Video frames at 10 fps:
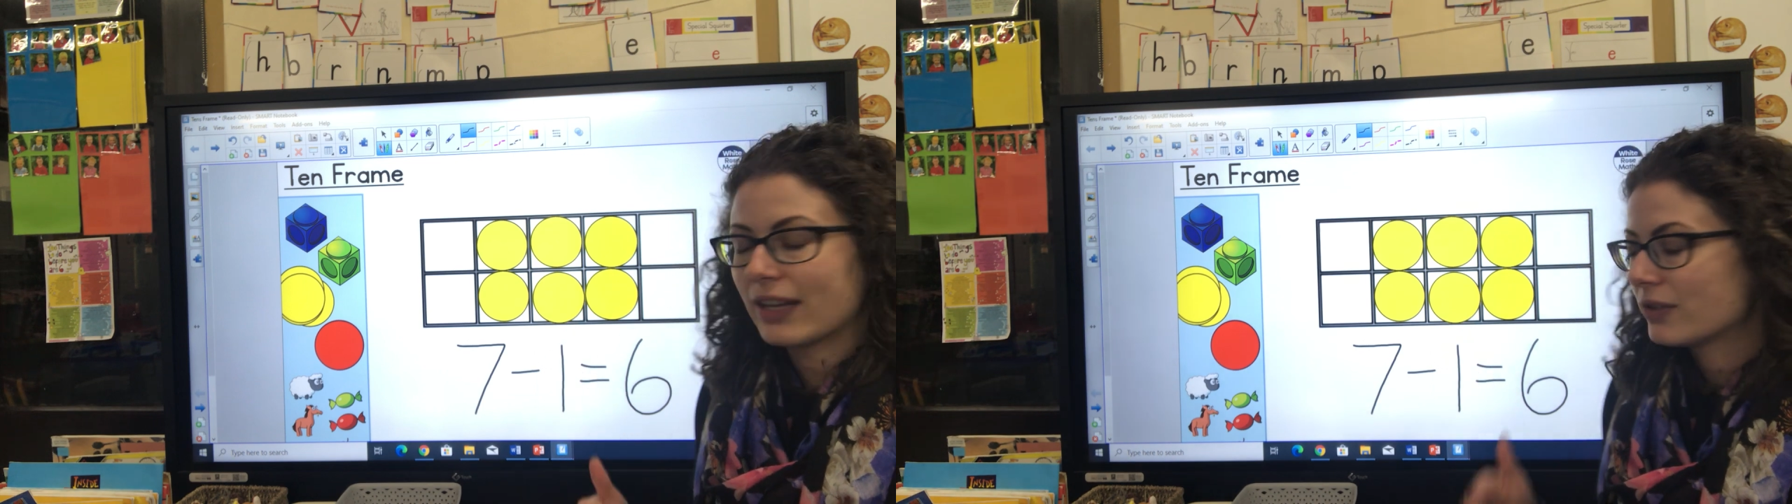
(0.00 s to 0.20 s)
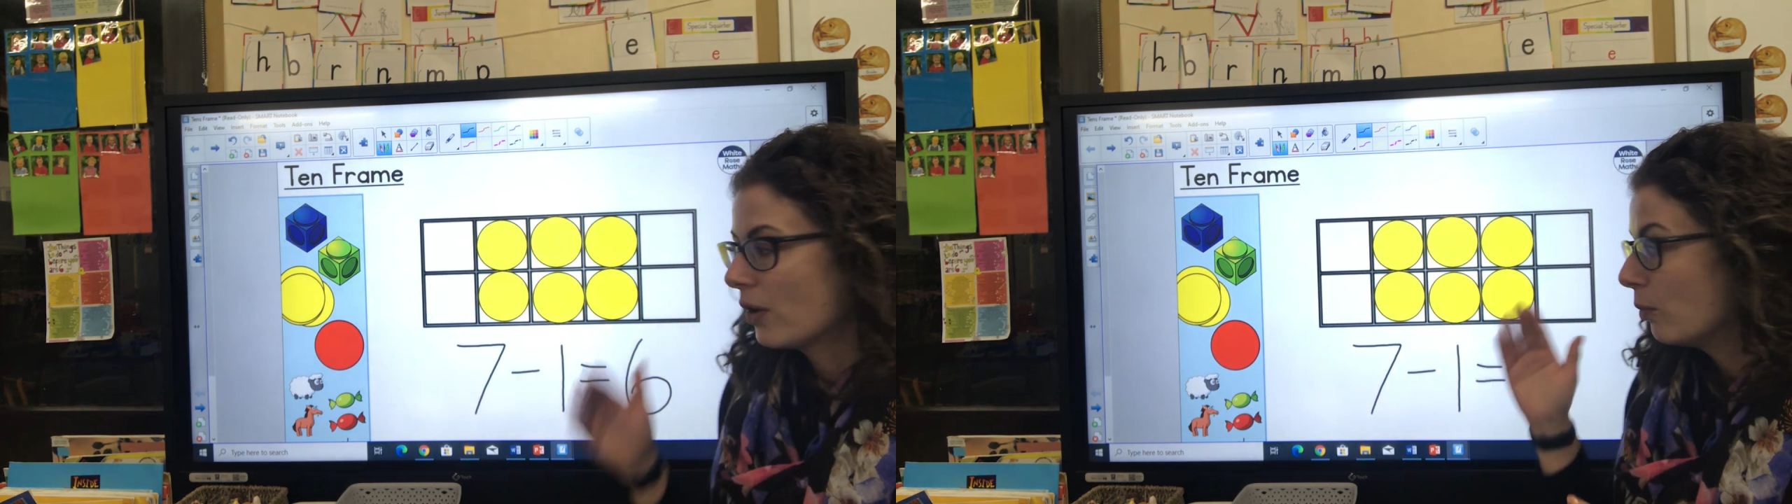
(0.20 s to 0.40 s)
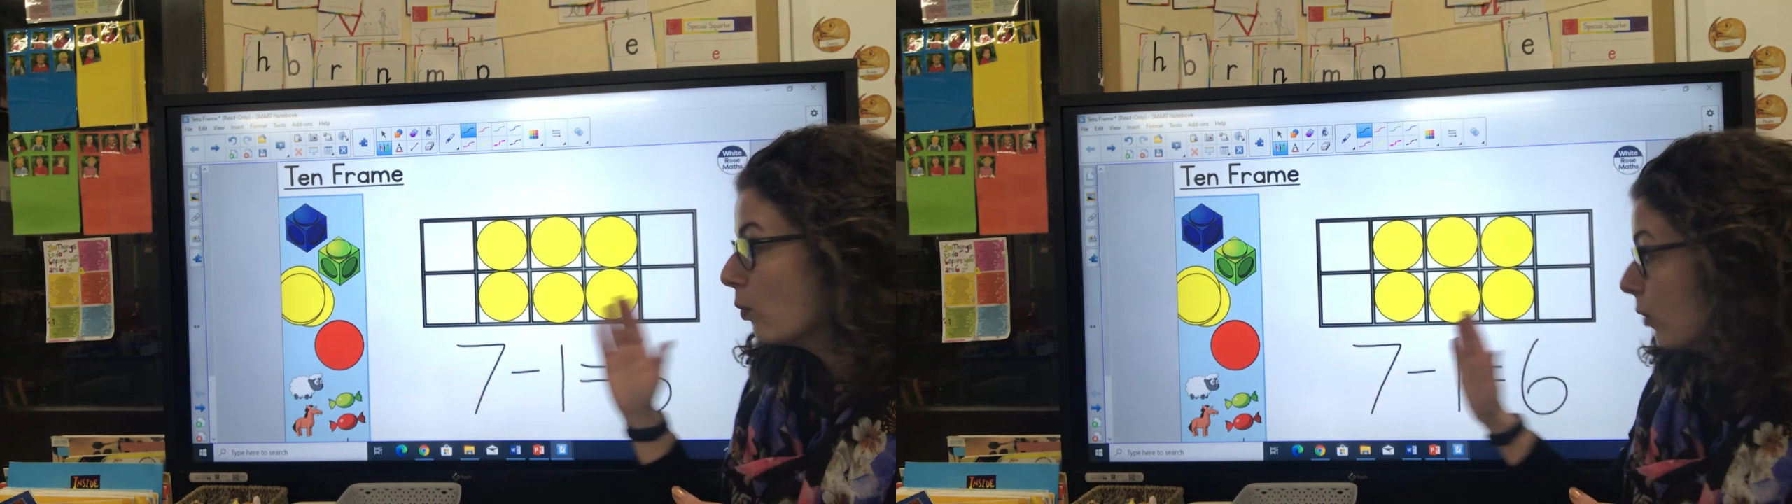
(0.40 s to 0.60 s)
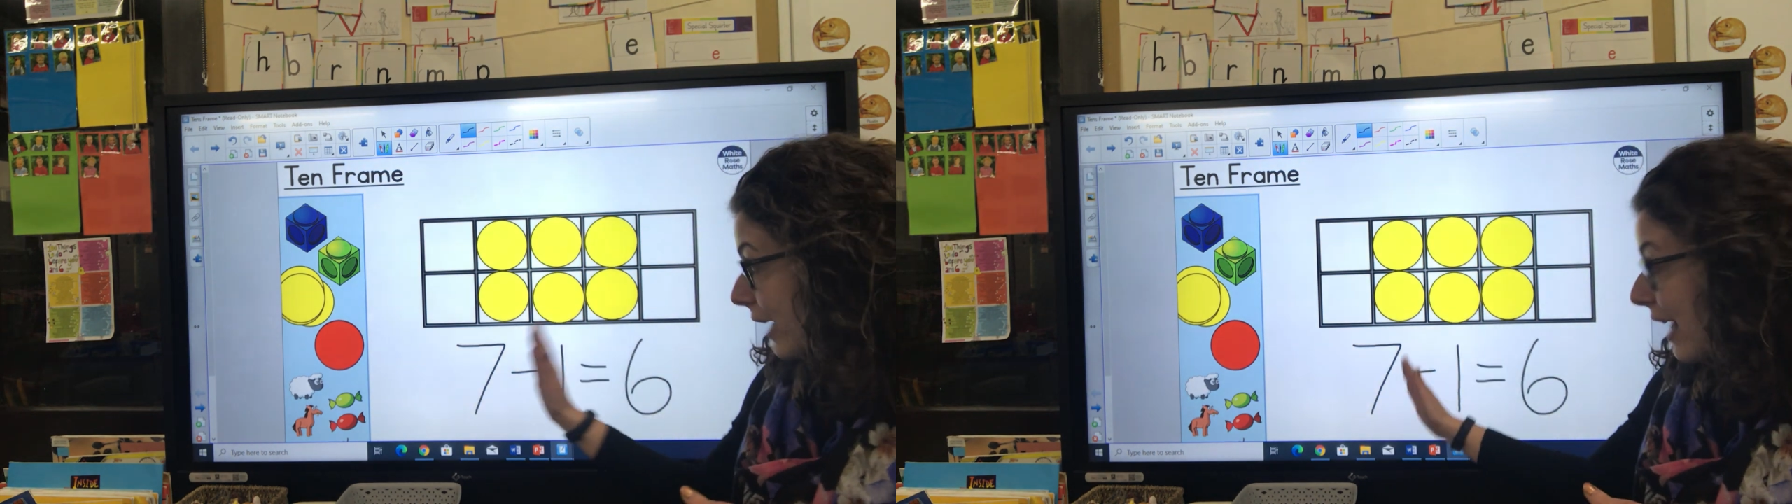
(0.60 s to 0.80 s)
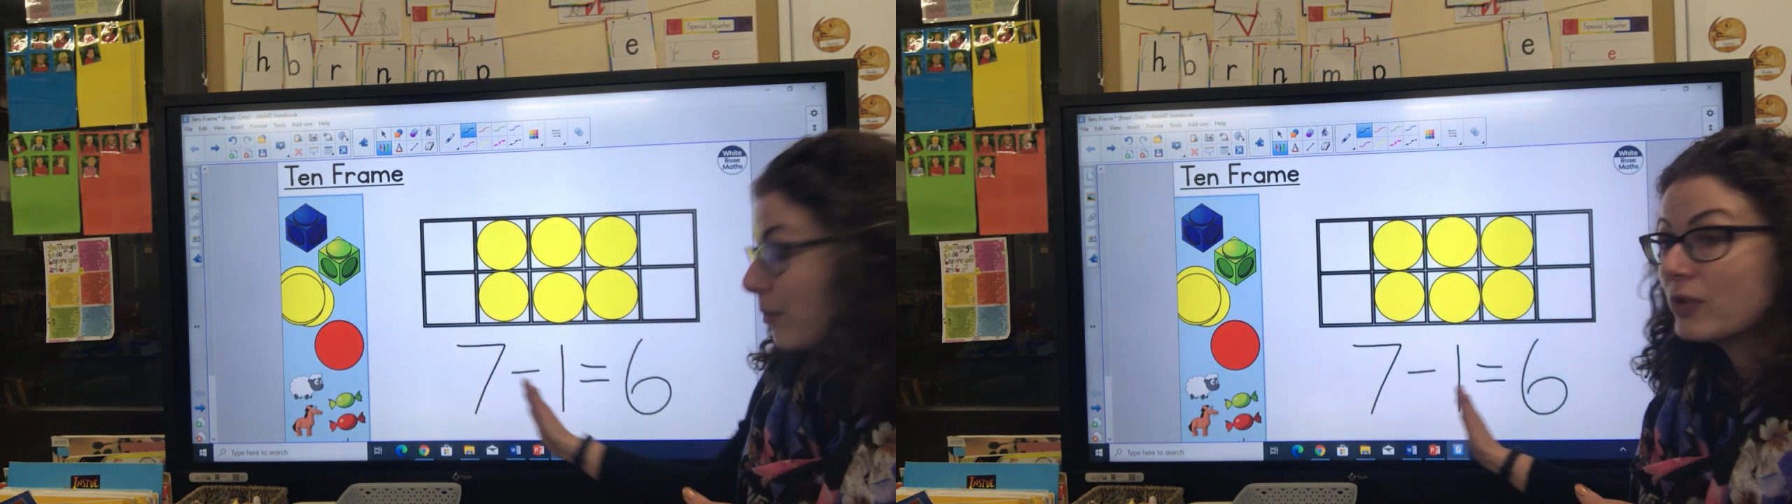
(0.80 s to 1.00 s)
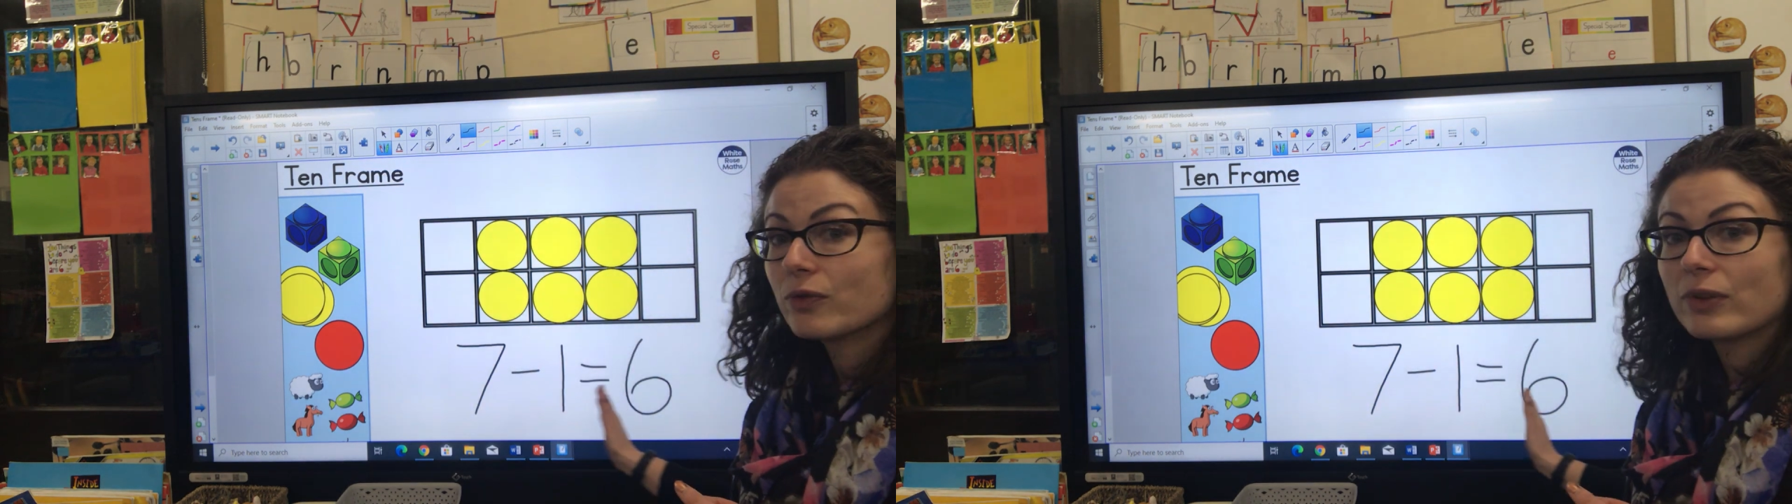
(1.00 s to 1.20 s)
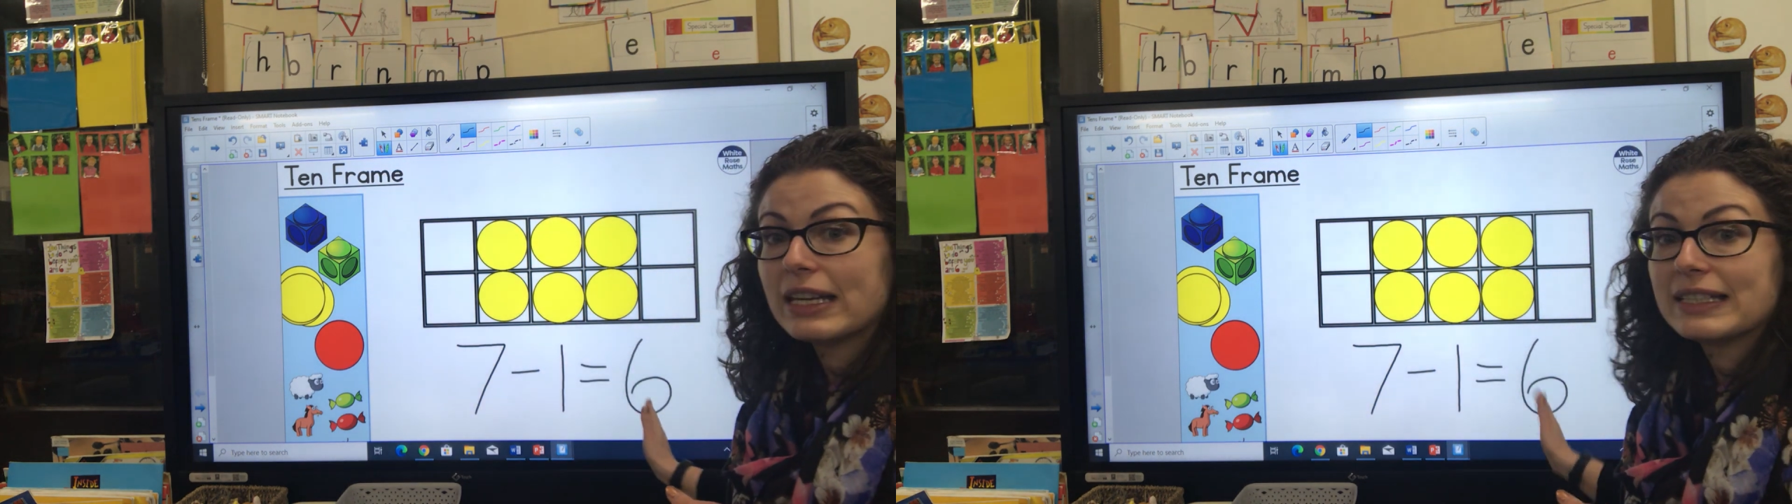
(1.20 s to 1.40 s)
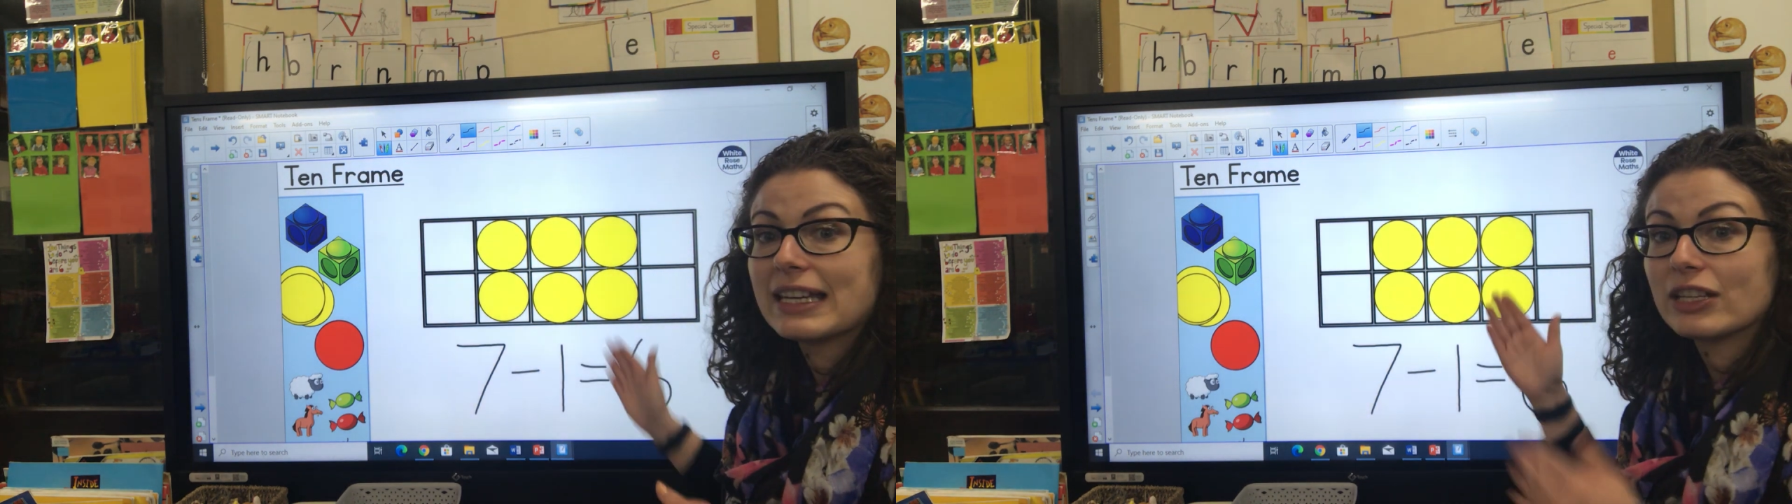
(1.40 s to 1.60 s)
So get them to
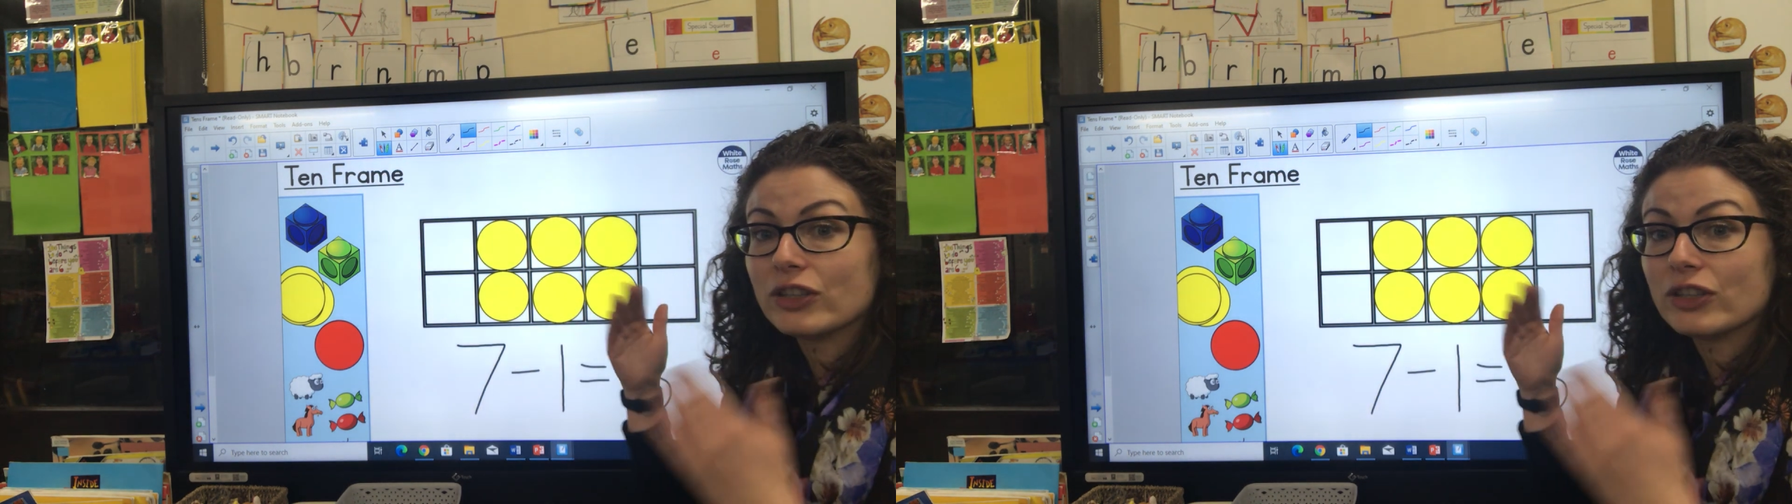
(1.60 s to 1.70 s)
read it,